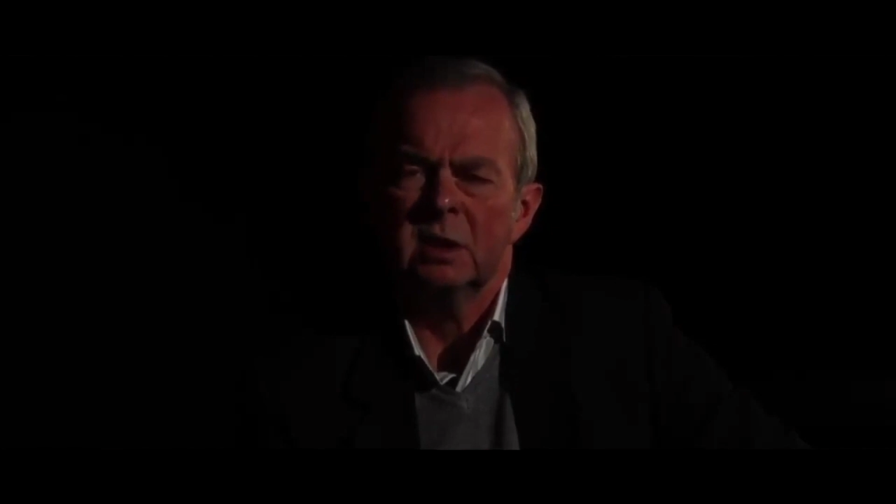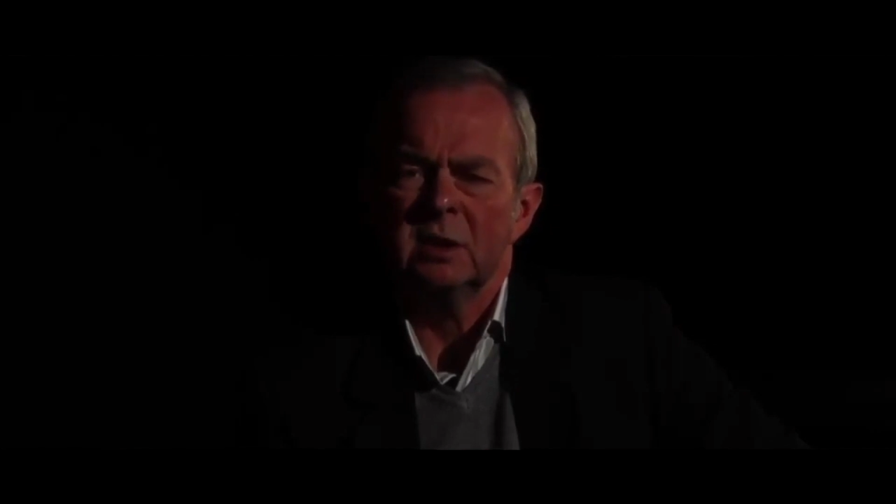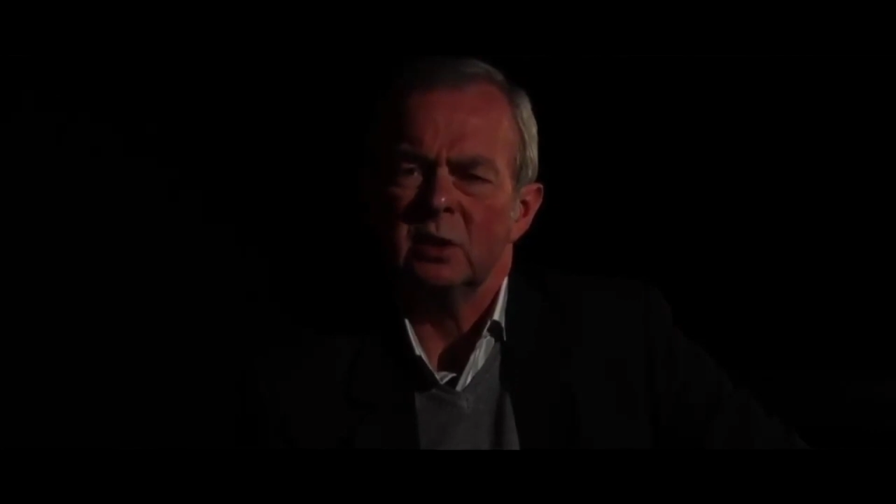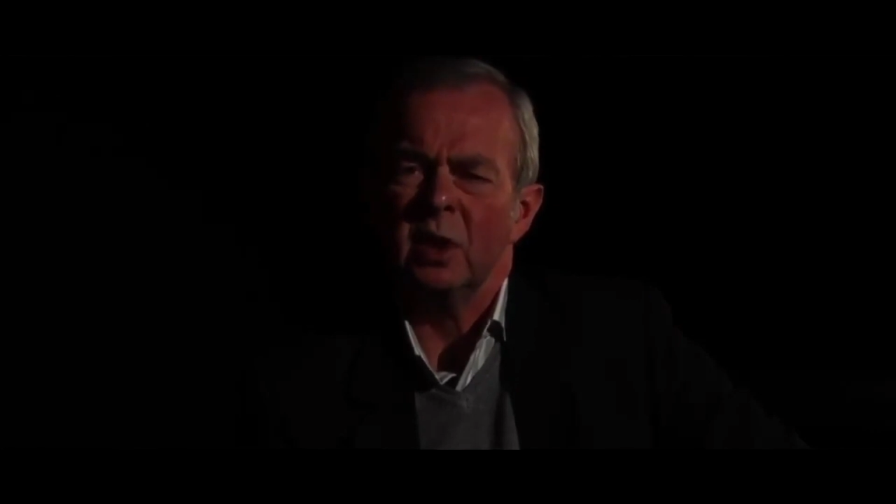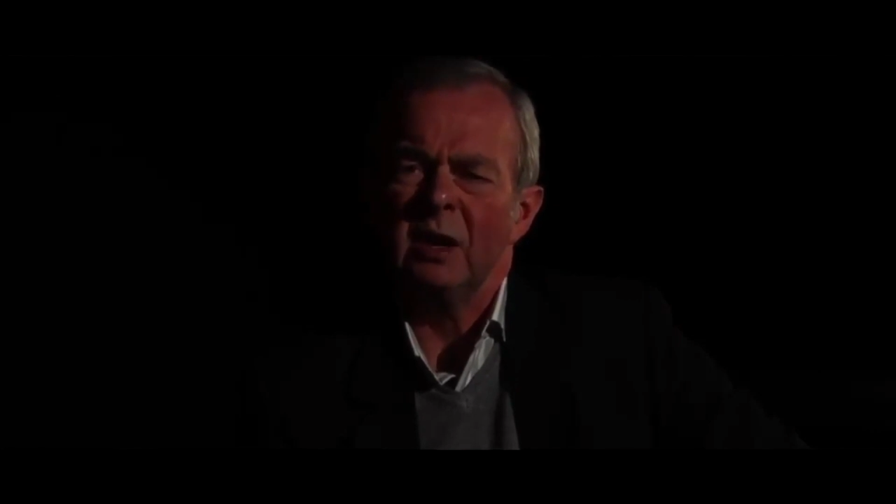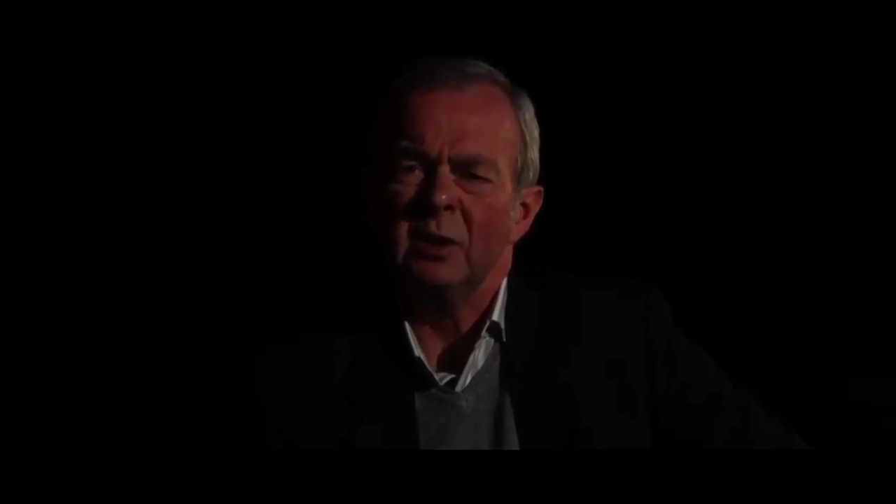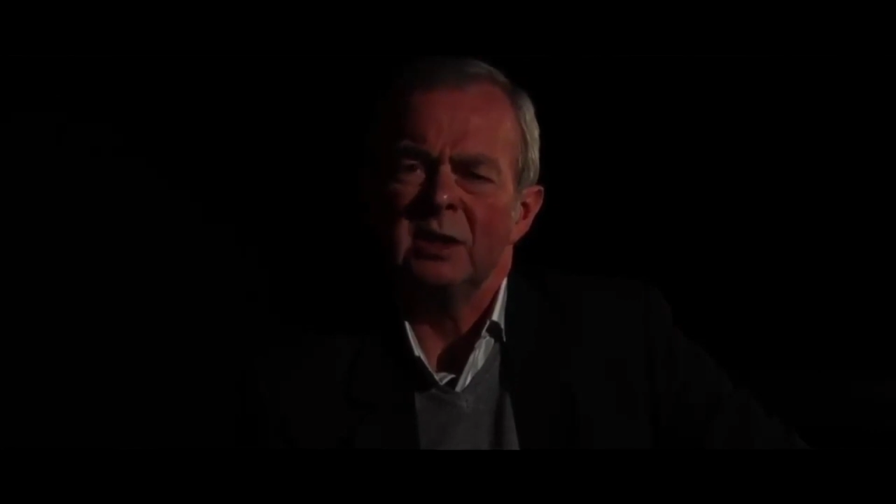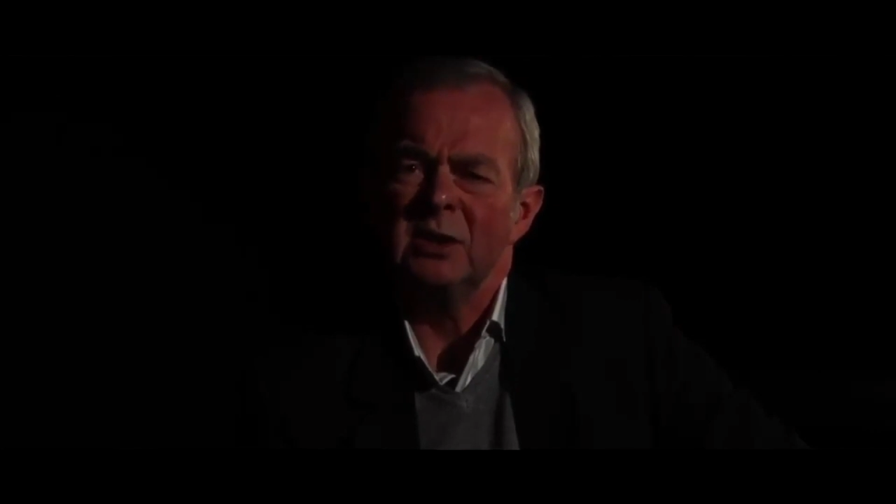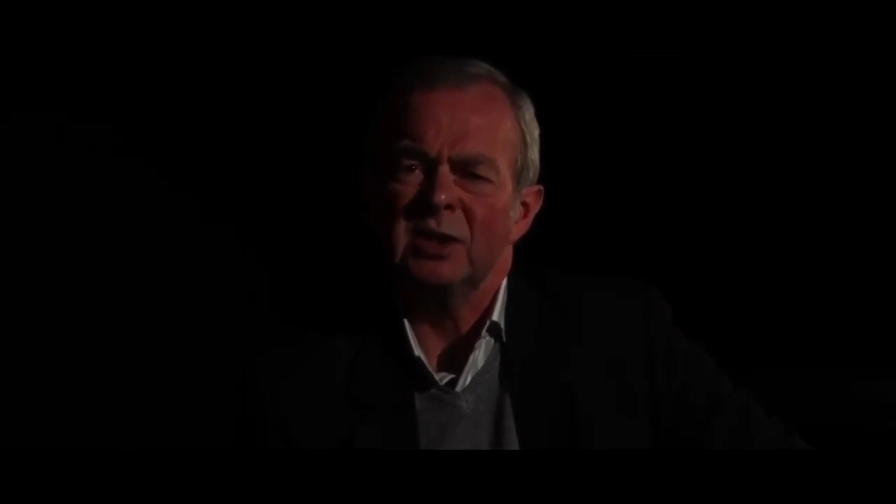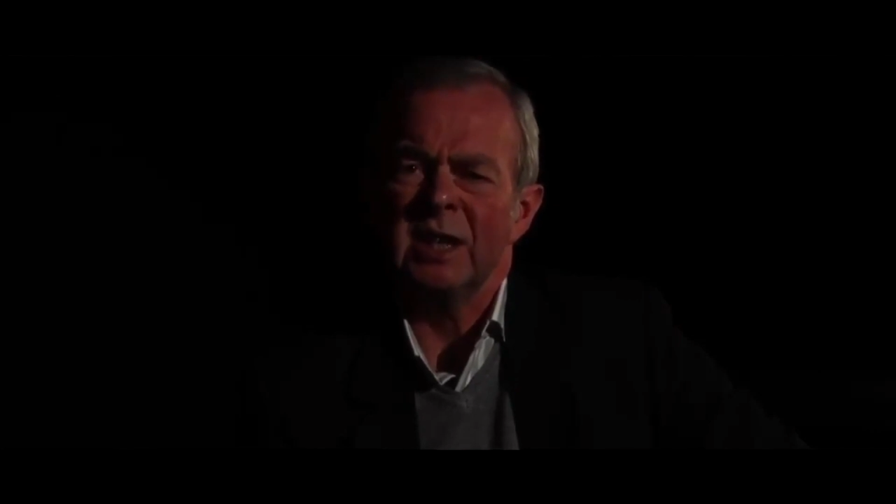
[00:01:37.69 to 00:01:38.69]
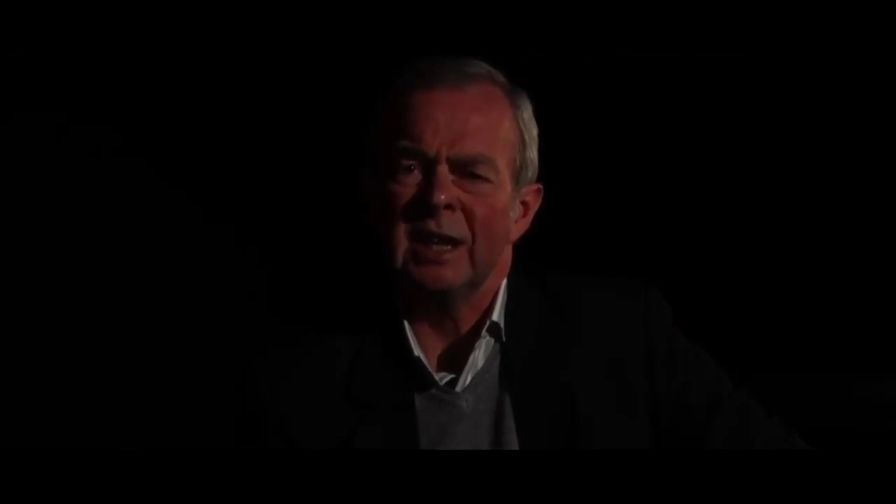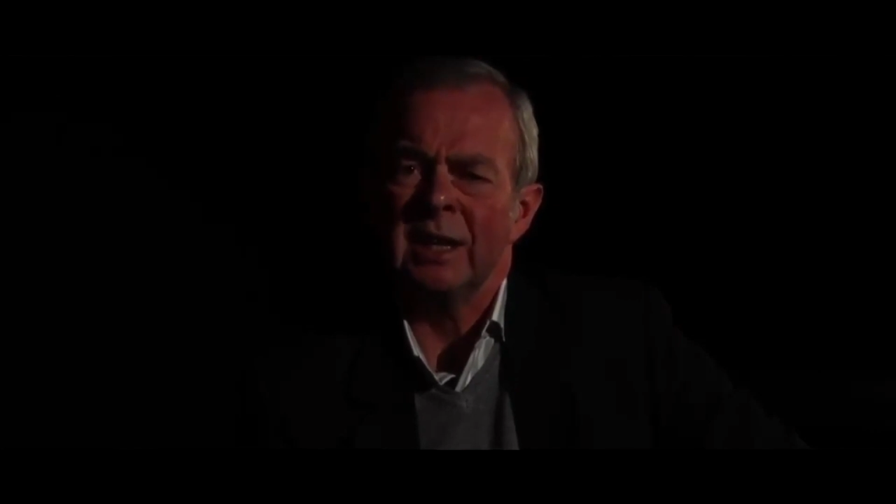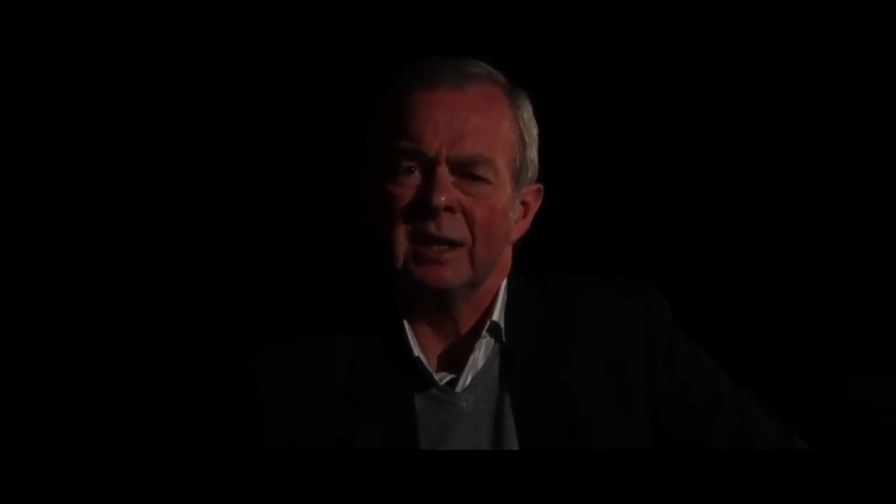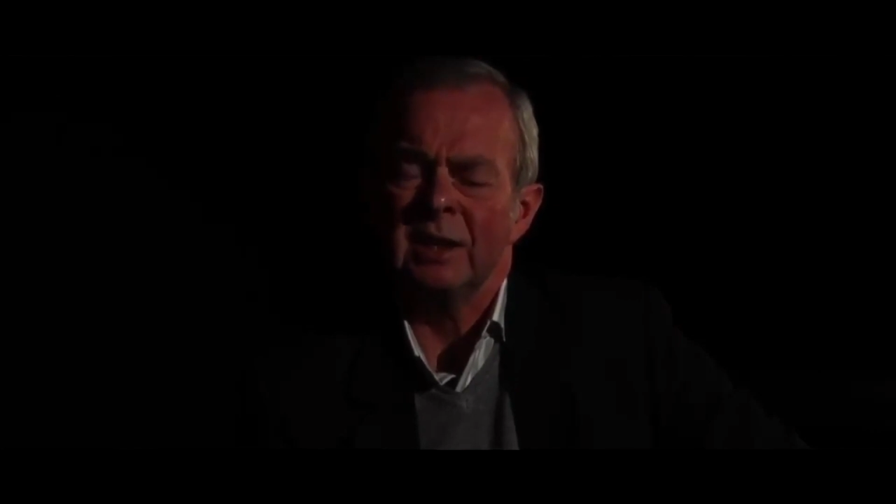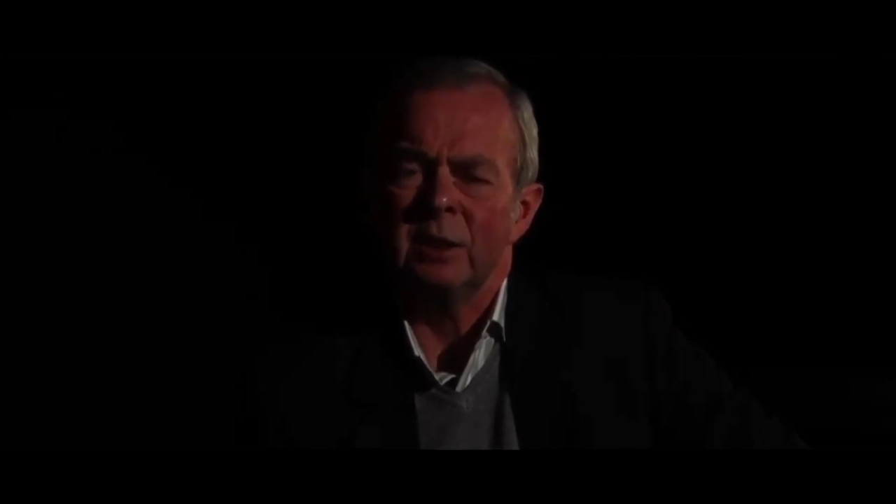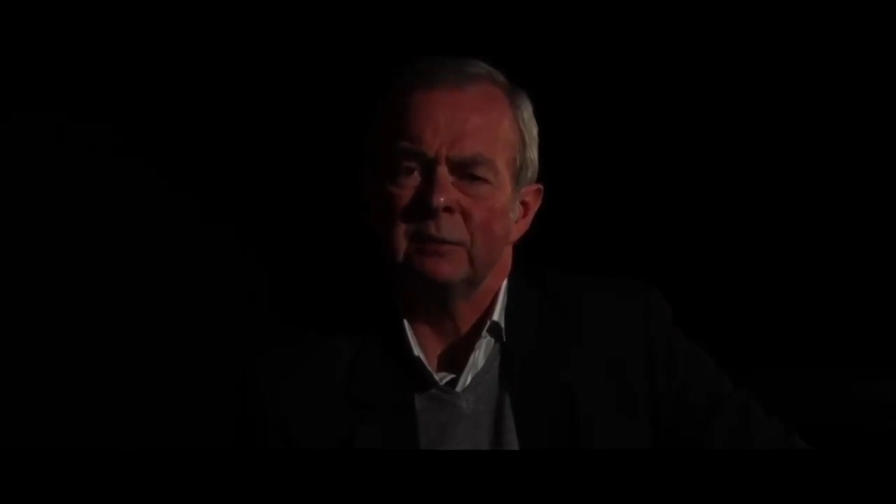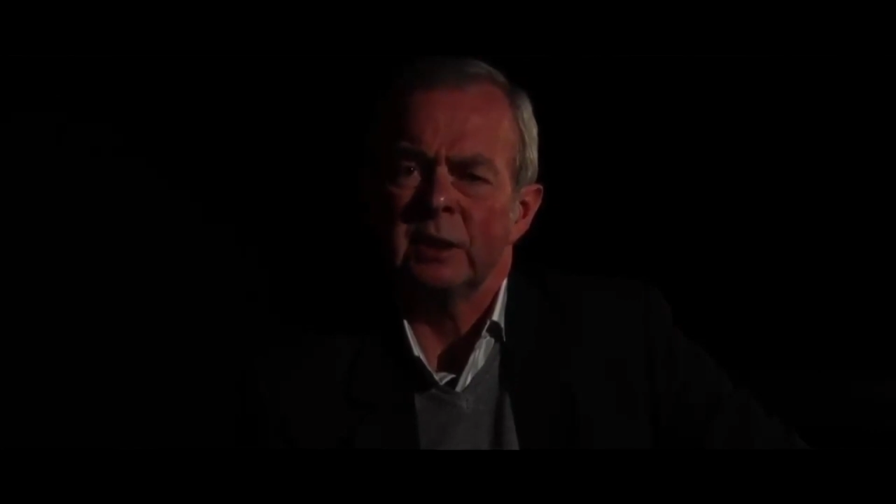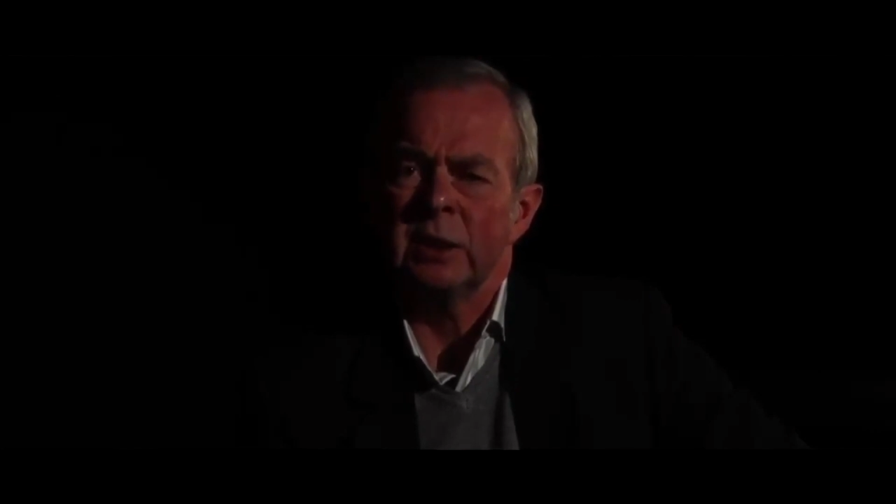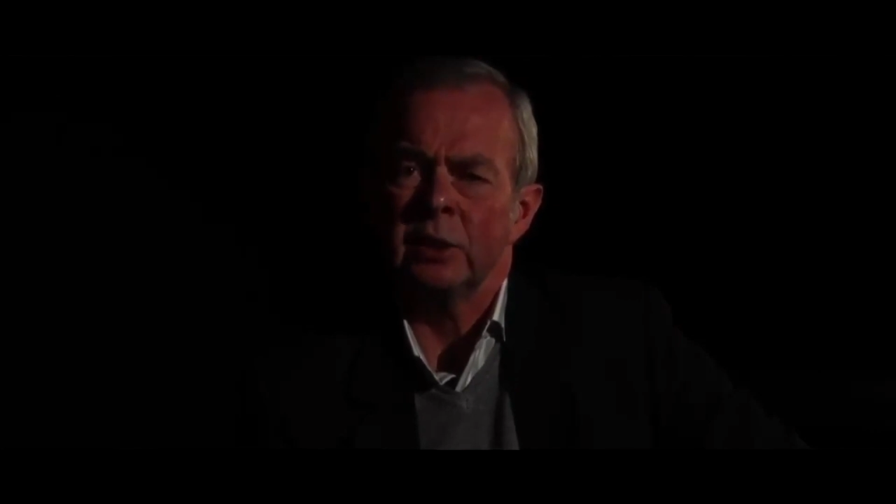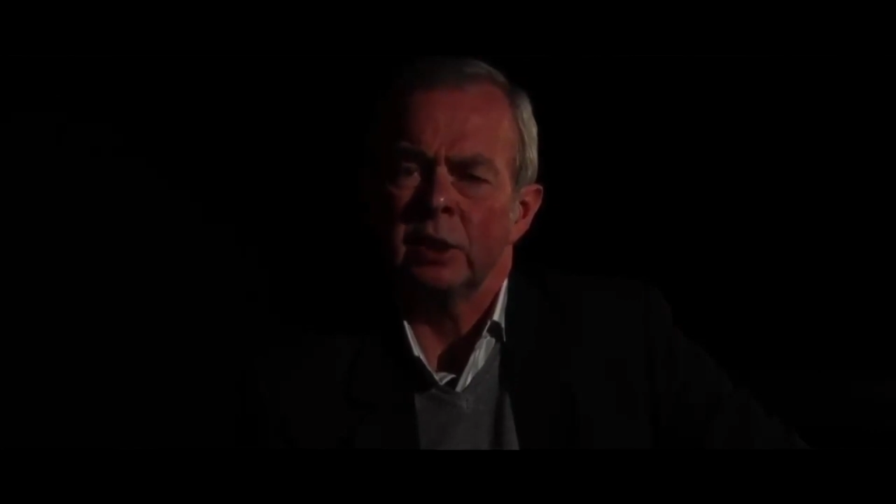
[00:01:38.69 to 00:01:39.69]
So how can you say you feel